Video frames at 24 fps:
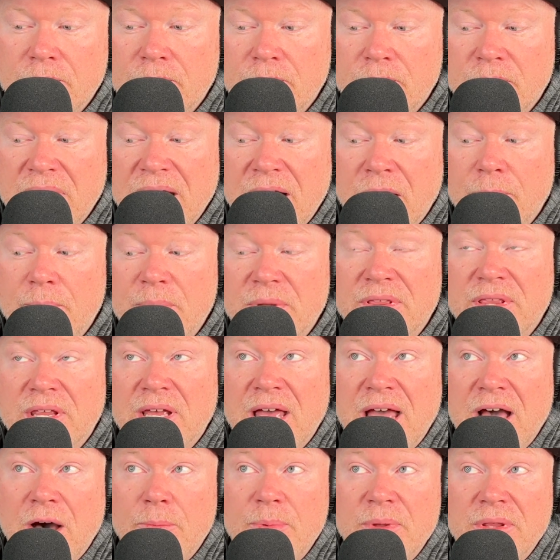helping
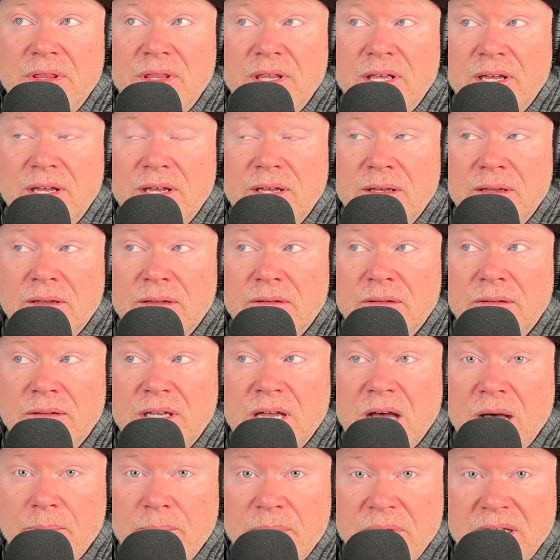the
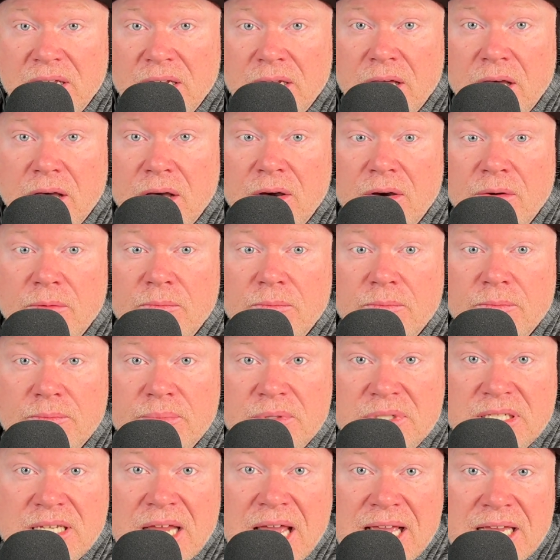company know,
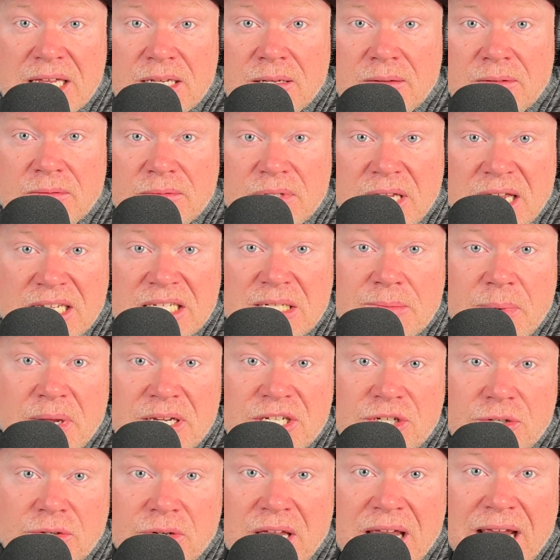take
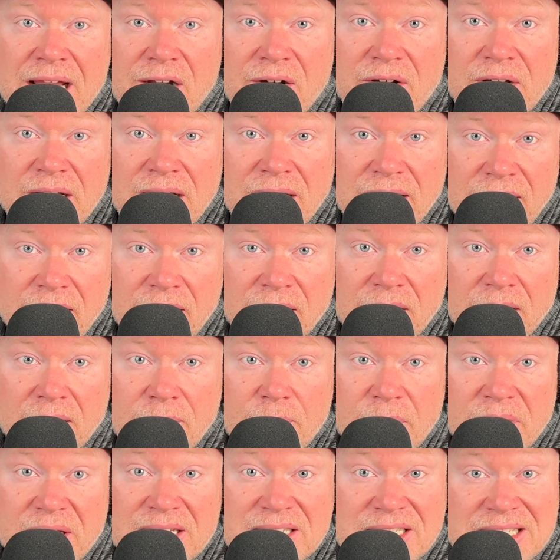special care here
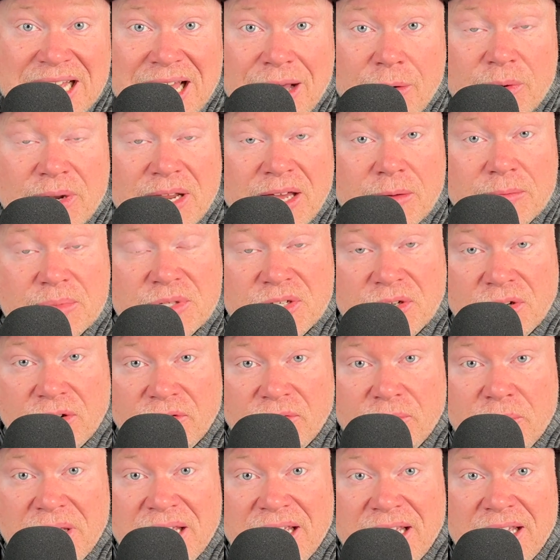because that would help
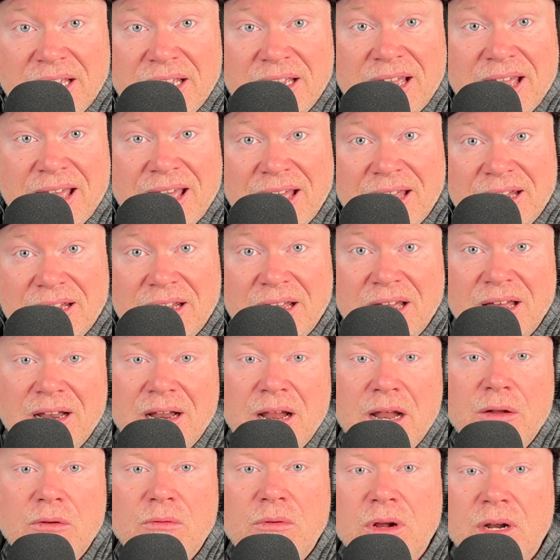serve me, and
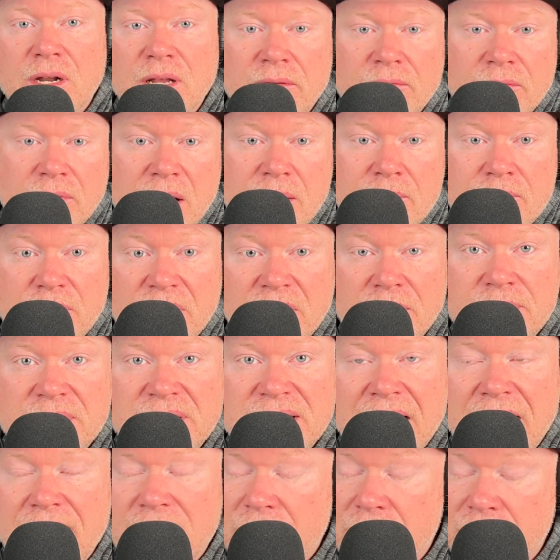I don't want to be
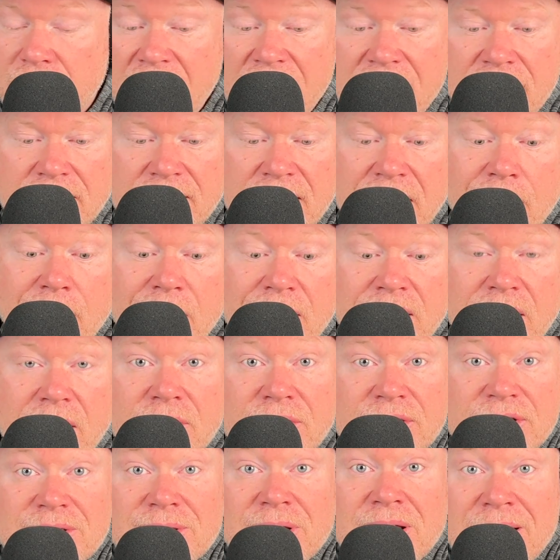upset. Great, now I know,
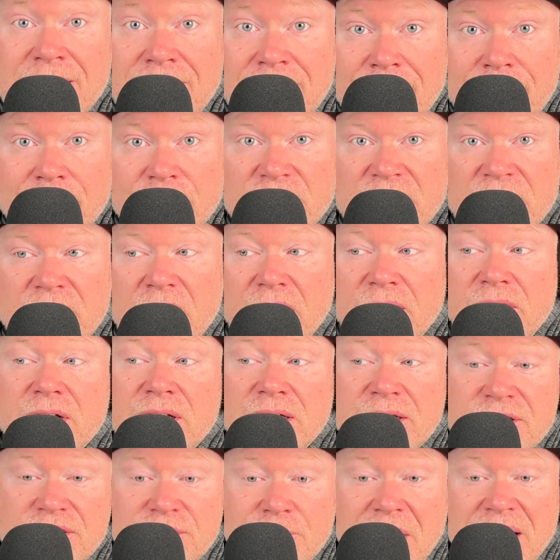because gutter
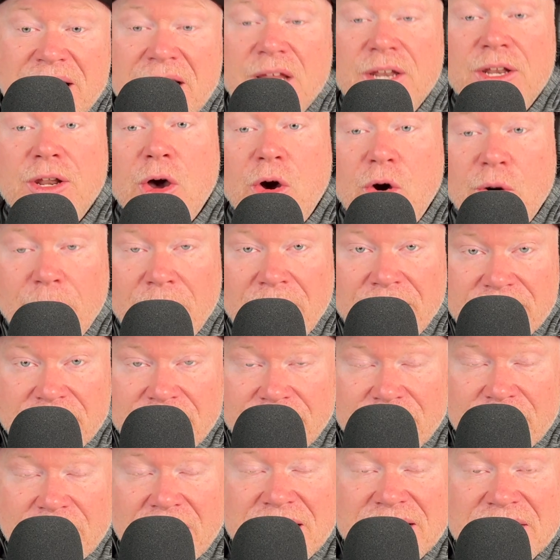cleaners might not know about
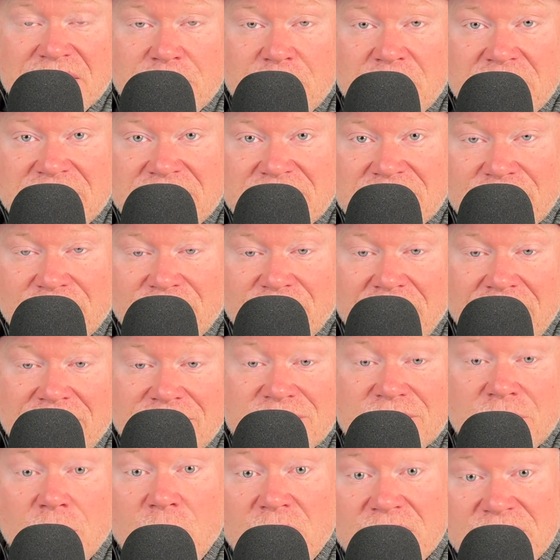different kind of species of
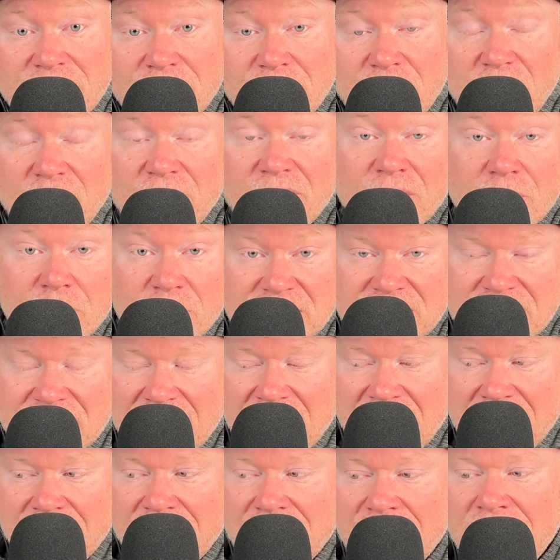flowers and what's important and what's
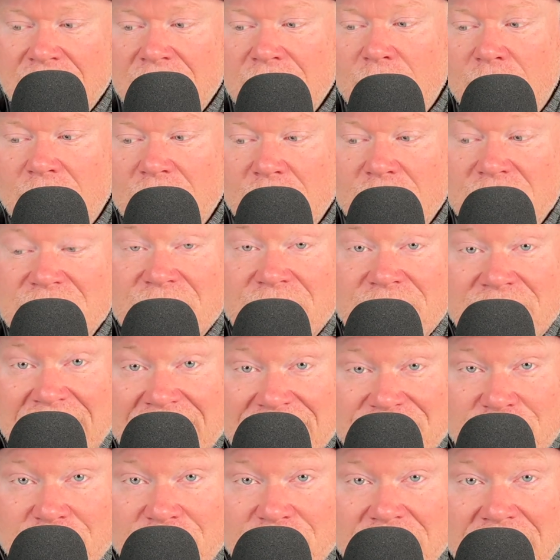not. What's an
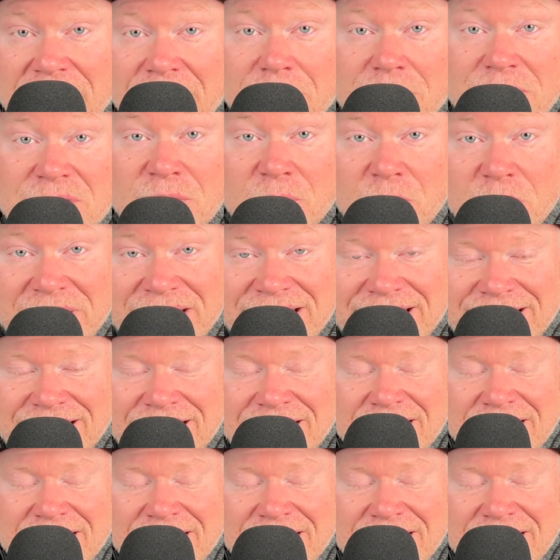actual flower and what's a weed.